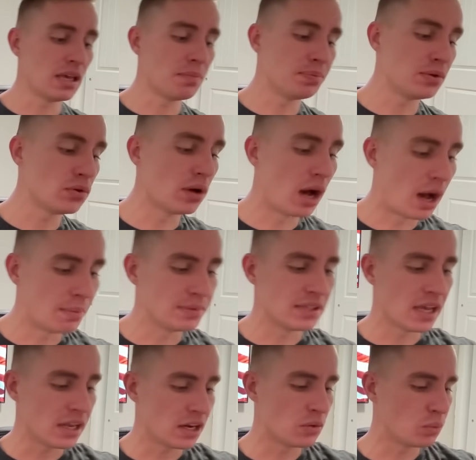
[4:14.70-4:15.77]
keep you
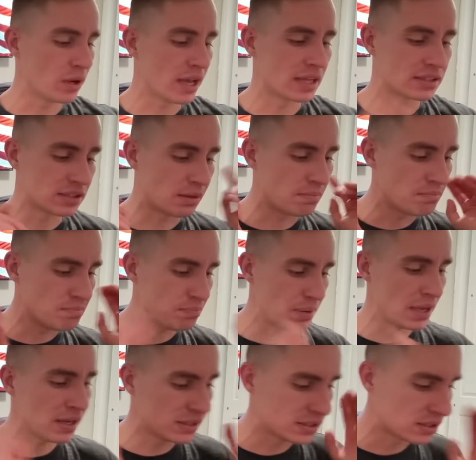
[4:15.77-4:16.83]
updated. We got some
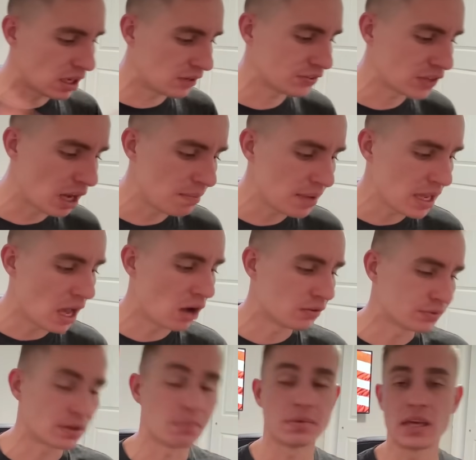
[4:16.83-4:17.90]
big stuff coming
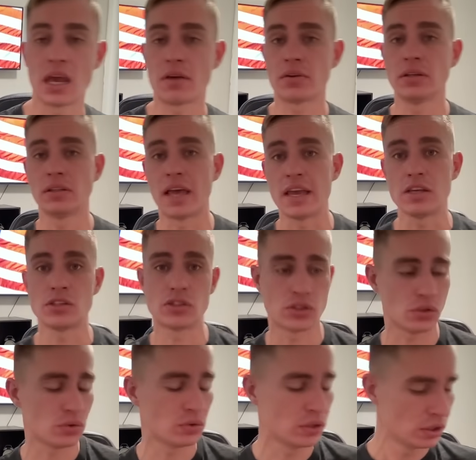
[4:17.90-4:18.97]
out from Carrie Lake
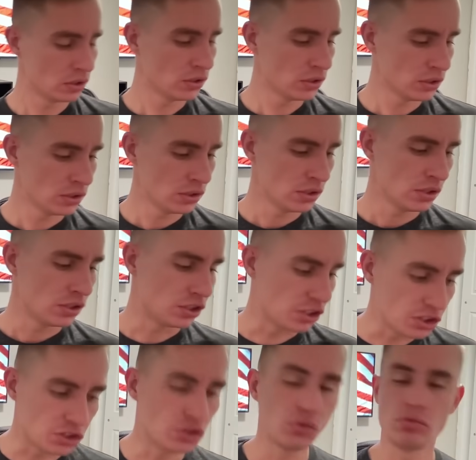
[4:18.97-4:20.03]
soon.
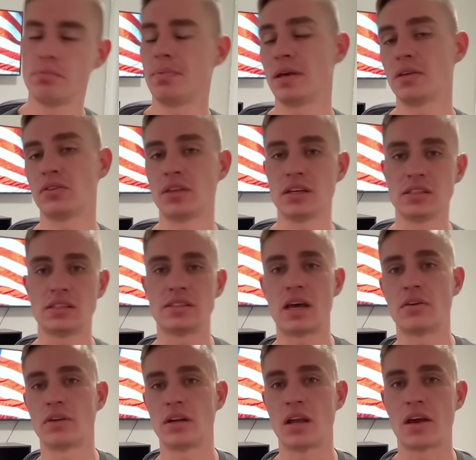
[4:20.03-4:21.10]
She's doing big things
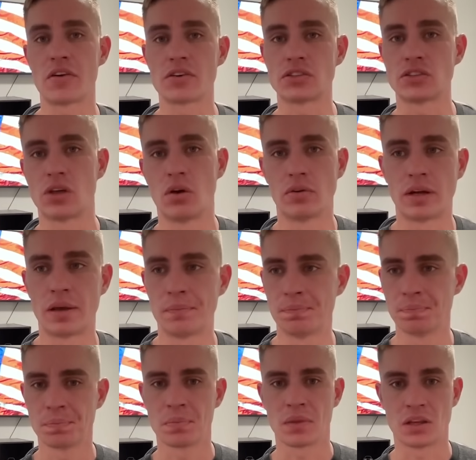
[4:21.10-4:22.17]
down in Arizona.
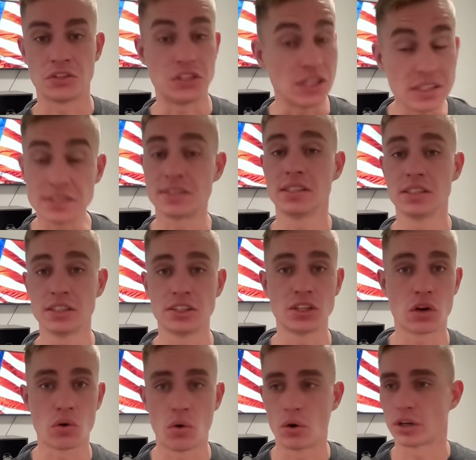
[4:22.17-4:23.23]
She's still in
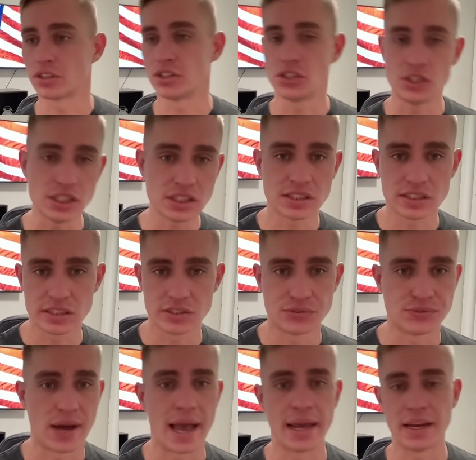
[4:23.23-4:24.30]
the courts. She's still
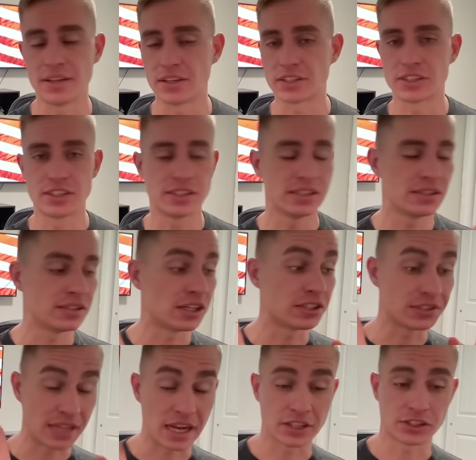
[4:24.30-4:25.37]
fighting.
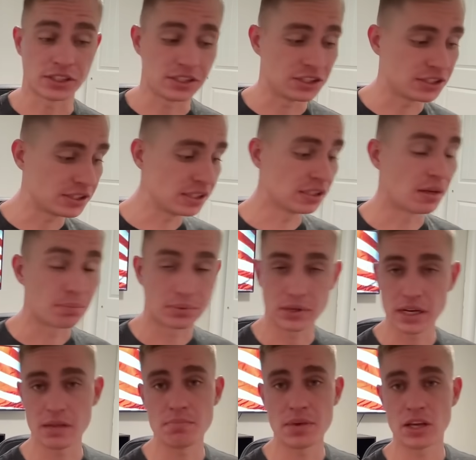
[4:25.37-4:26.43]
There's actually still a
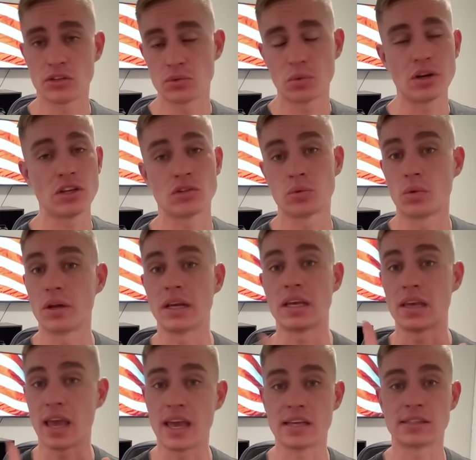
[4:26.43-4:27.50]
pretty big 2020
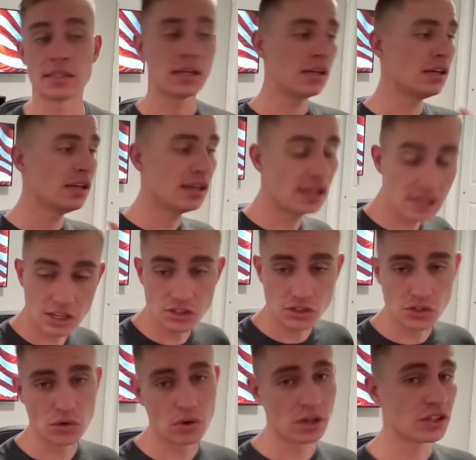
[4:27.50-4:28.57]
case in
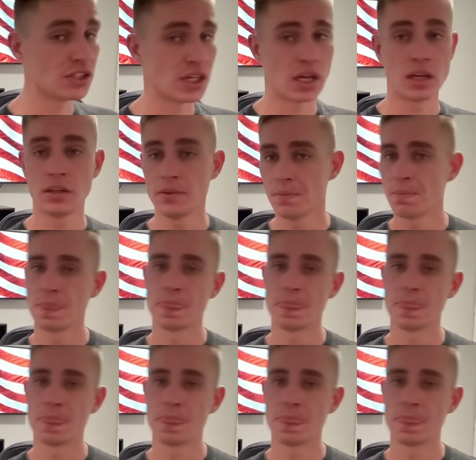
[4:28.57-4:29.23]
Georgia.